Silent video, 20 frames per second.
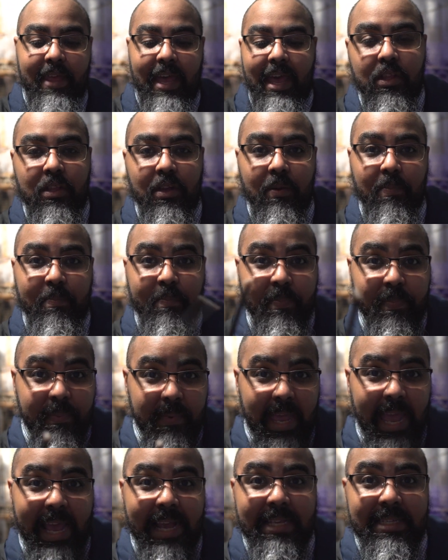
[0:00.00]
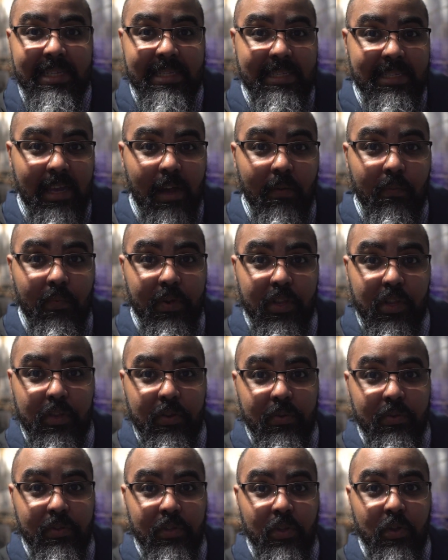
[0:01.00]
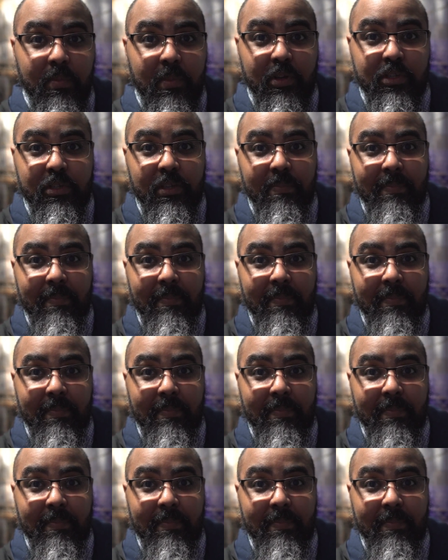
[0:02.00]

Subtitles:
the case itself, when you use Lumos